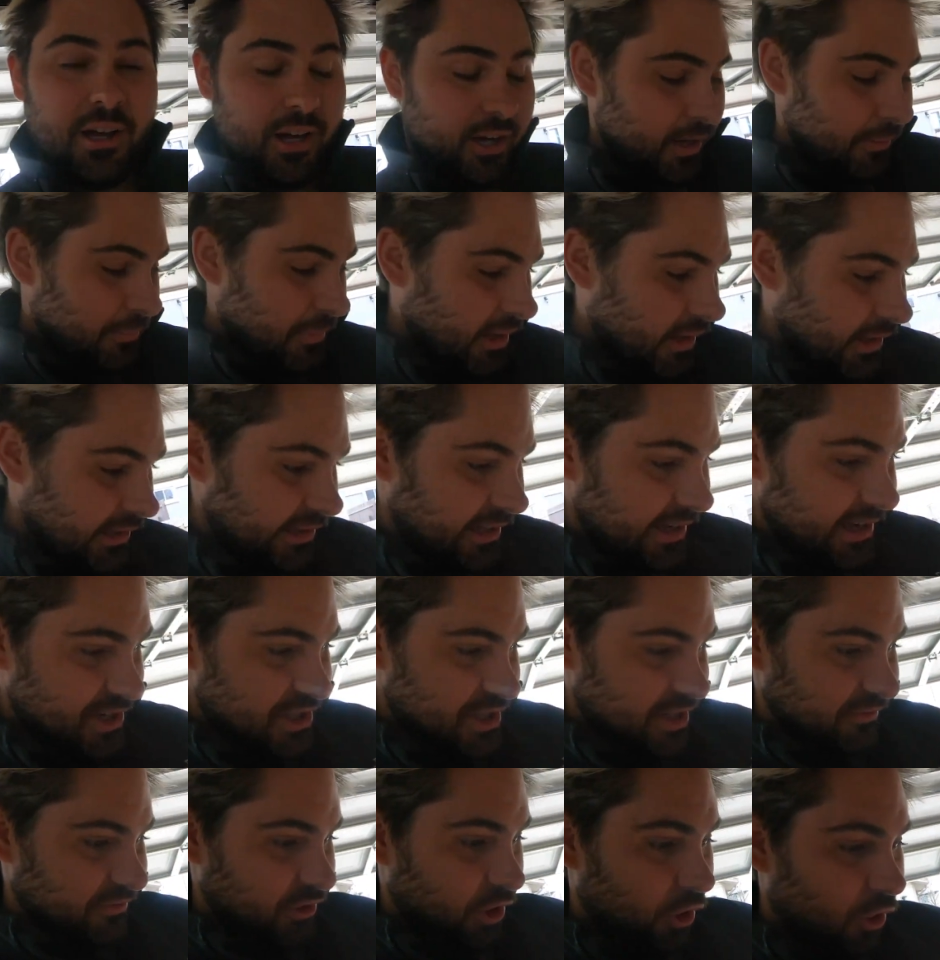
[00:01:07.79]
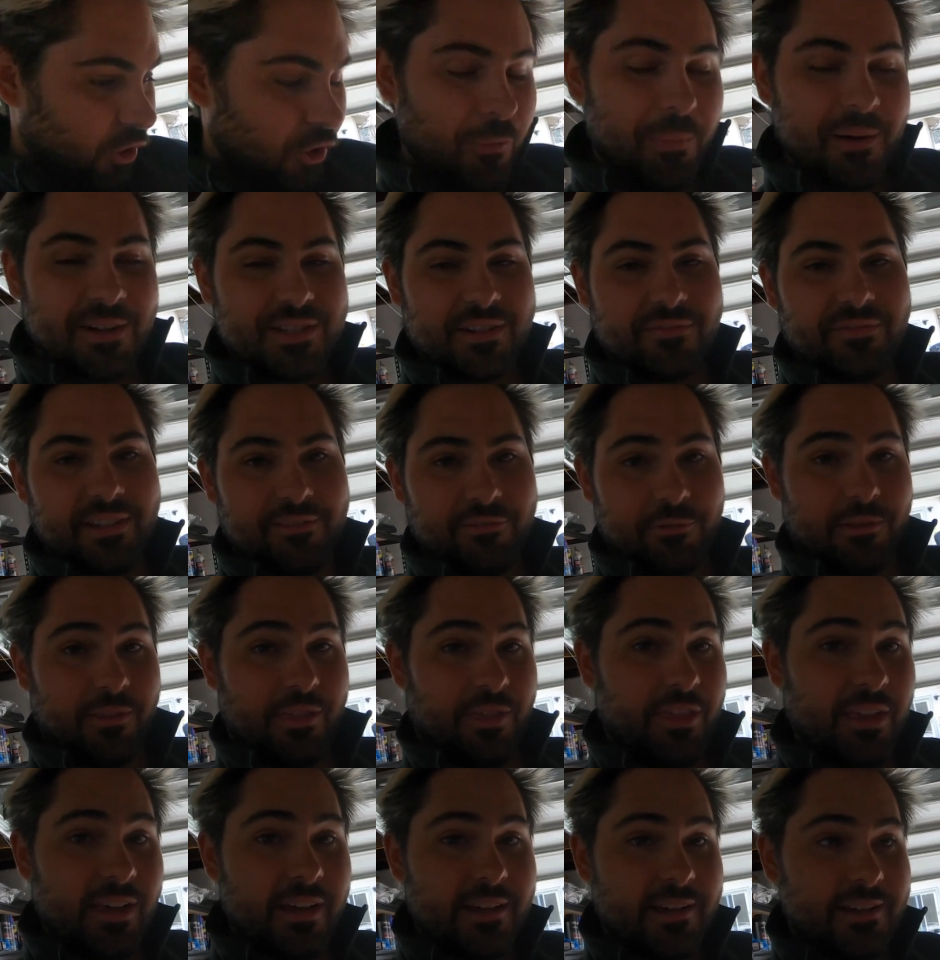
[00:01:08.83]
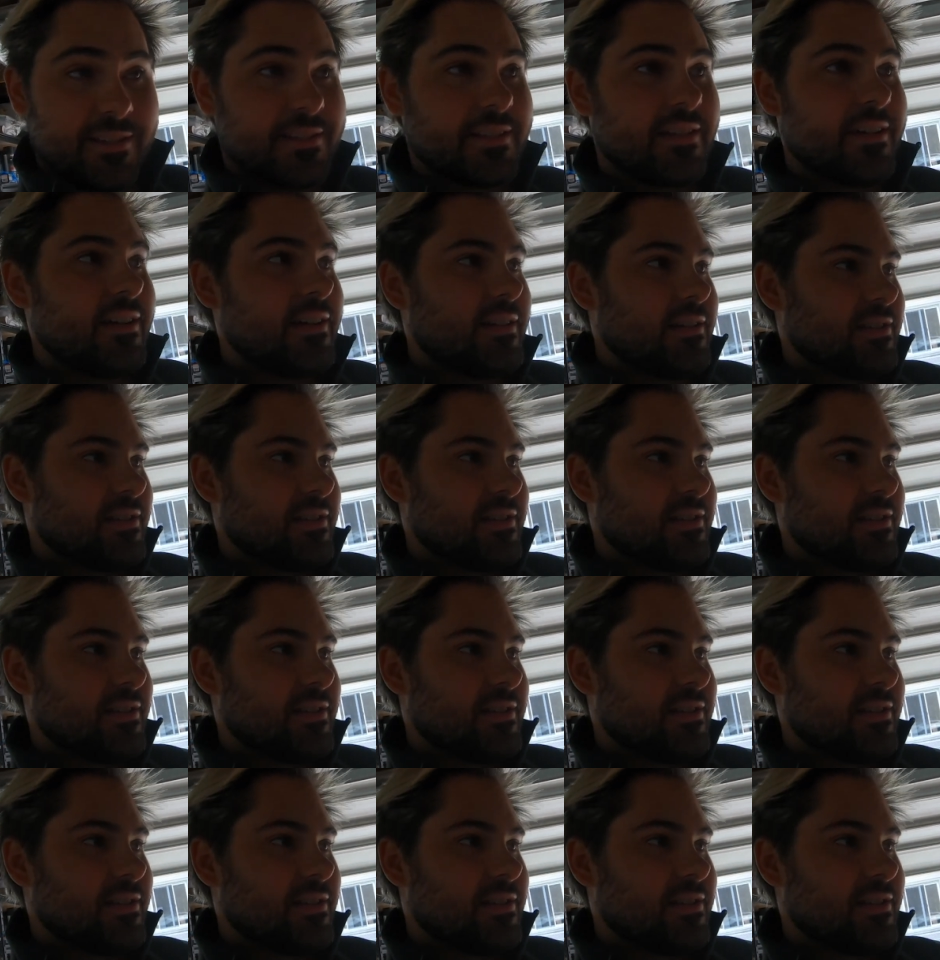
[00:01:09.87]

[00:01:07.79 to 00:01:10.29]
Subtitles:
amalgamation of a whole bunch of different things.